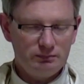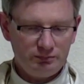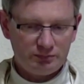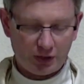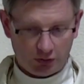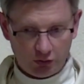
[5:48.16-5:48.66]
the
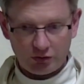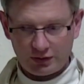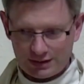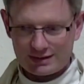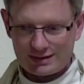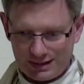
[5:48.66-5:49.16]
lord then
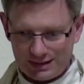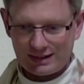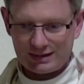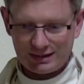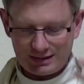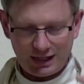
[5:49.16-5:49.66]
sees this
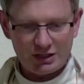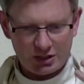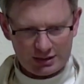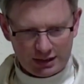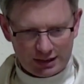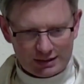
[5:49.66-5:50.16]
intention it's
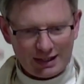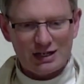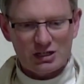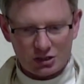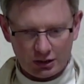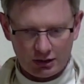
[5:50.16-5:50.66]
the
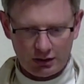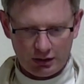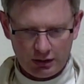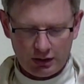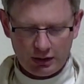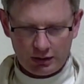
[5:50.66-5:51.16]
intention
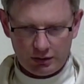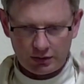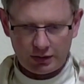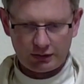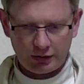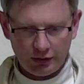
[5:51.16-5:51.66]
you know, the,
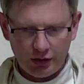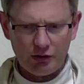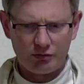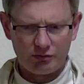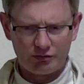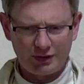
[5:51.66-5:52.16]
the
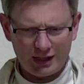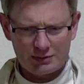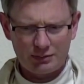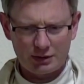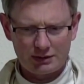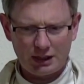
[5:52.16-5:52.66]
love. That's,
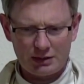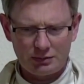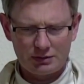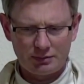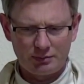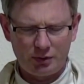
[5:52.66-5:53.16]
what, that's what's
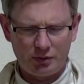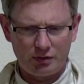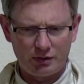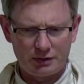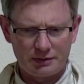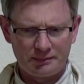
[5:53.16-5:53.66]

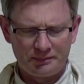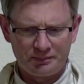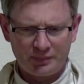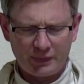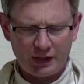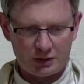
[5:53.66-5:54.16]
important.
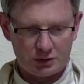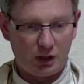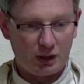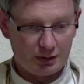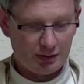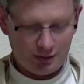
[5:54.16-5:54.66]
And so
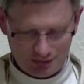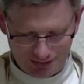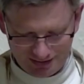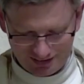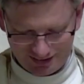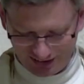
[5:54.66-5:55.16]
I
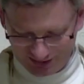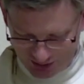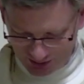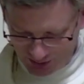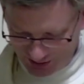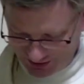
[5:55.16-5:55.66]
kind of
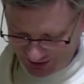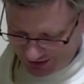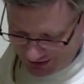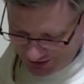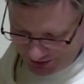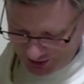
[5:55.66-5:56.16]
somewhat, like
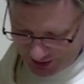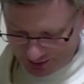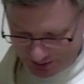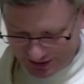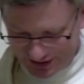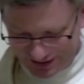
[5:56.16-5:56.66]
our gospel
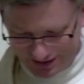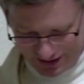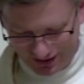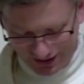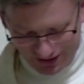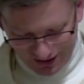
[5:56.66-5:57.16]
says today,
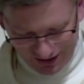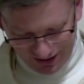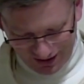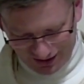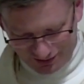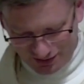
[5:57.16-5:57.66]
uh,
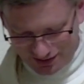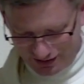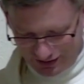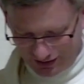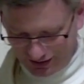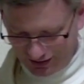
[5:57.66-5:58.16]
if he,
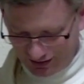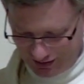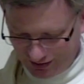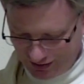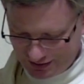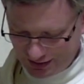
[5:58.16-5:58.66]
uh,
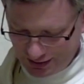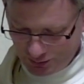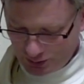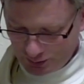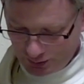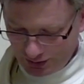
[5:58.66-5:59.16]
I tell you, if
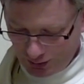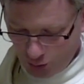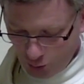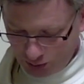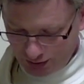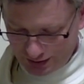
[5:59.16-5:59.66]
someone
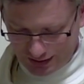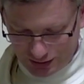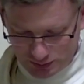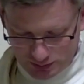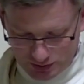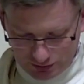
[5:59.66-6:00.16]
openly declares
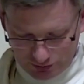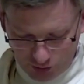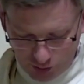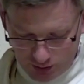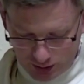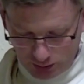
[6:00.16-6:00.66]
himself for me
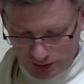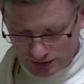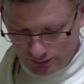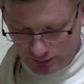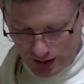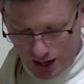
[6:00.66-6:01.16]
in the presence of
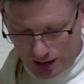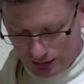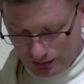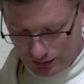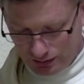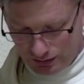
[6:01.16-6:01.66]
man,
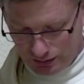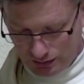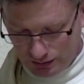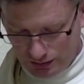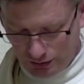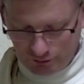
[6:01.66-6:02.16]

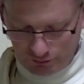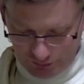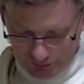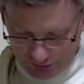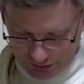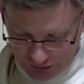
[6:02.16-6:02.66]
of
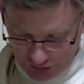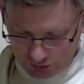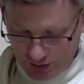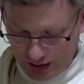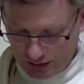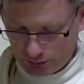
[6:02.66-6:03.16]
the Son of
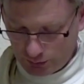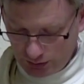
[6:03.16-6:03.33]
Man will